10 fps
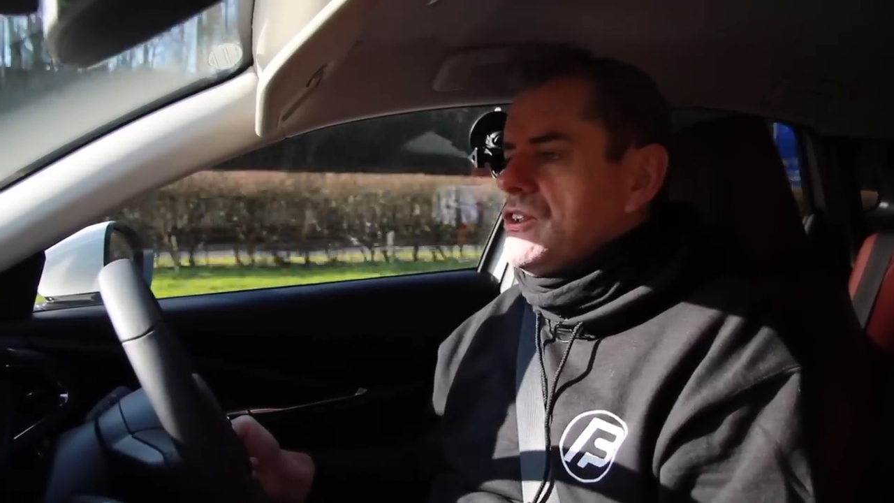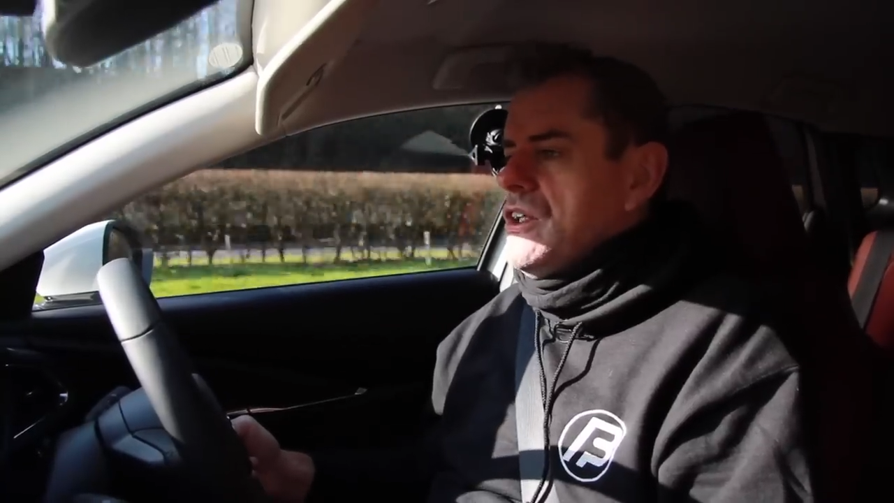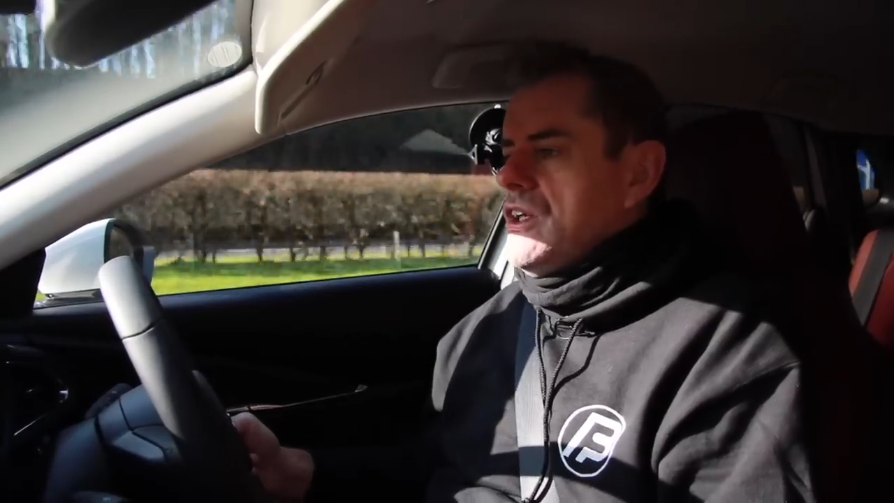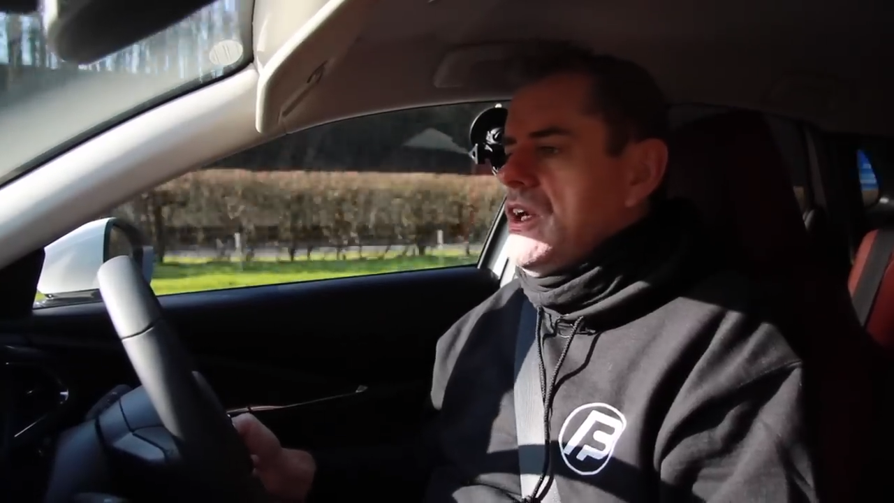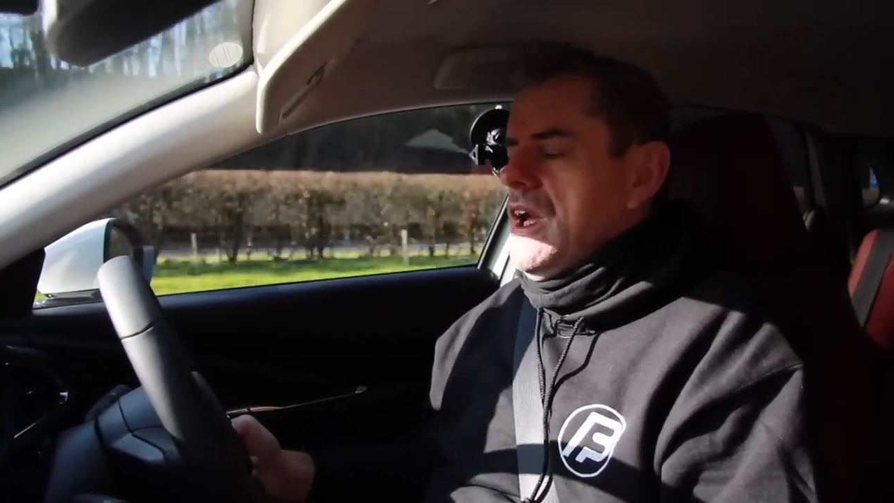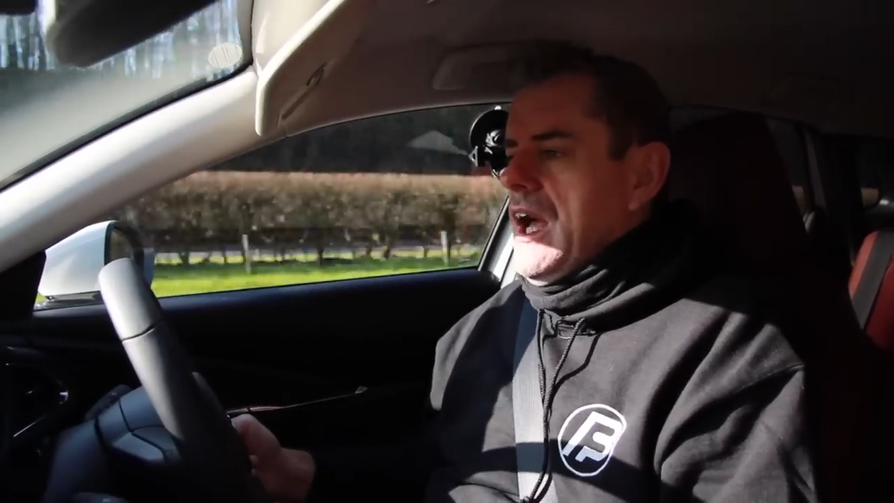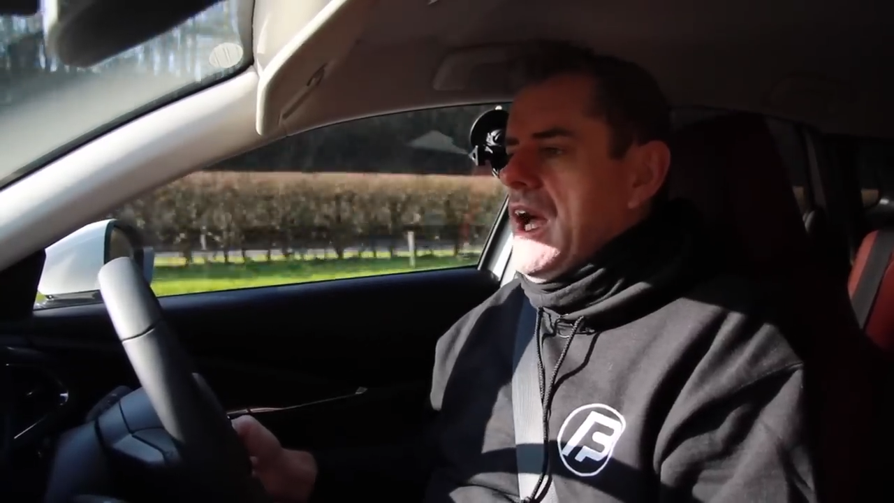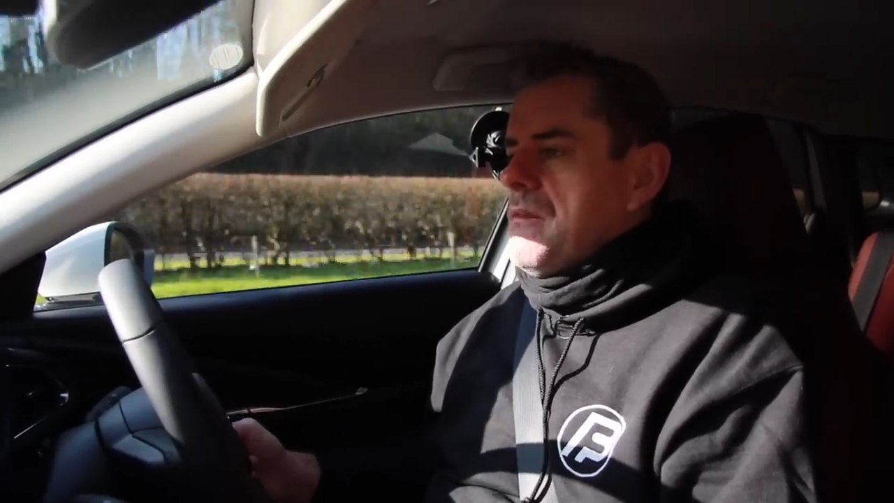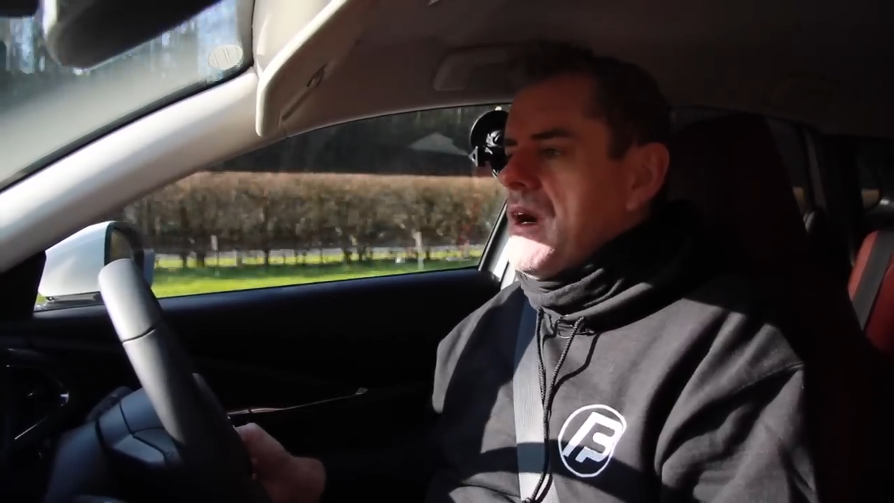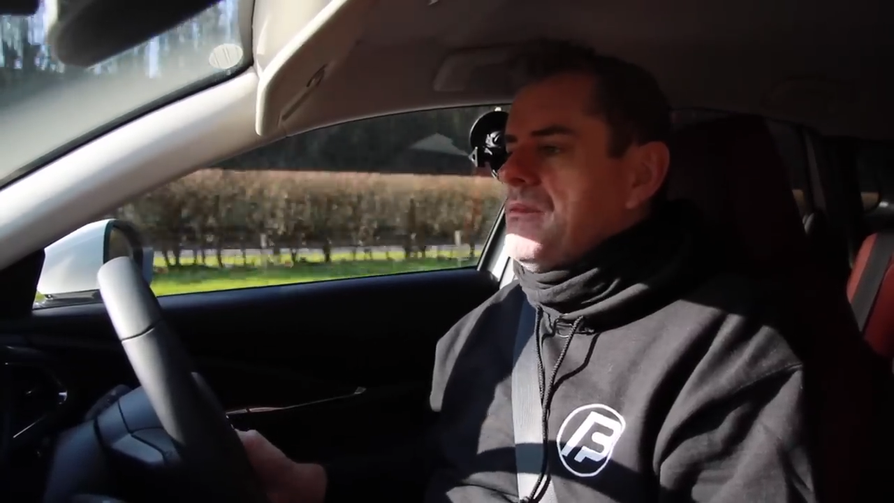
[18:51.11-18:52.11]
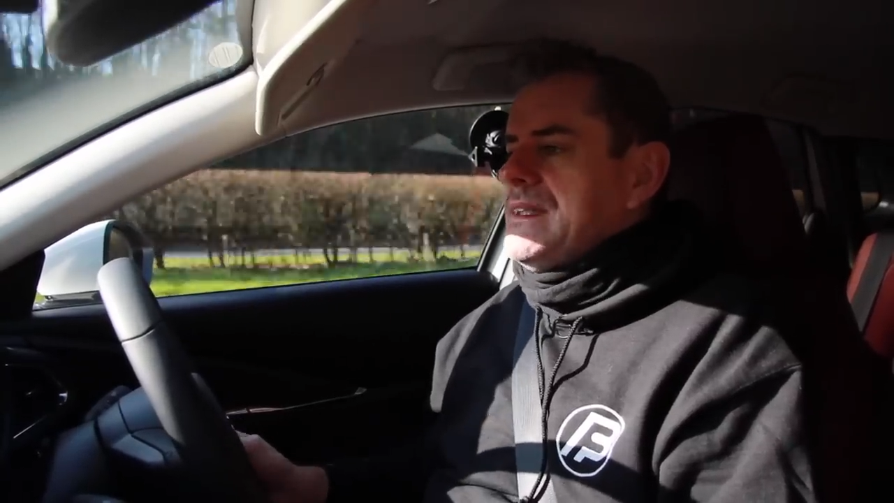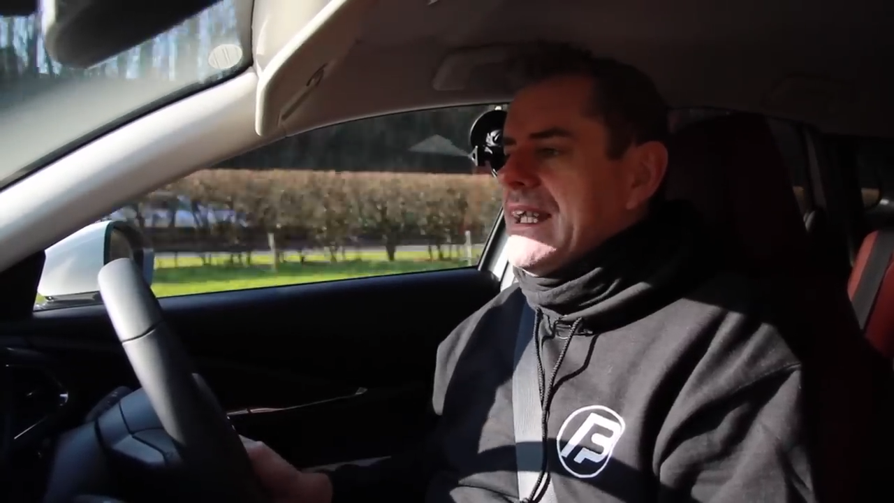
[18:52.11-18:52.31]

I'm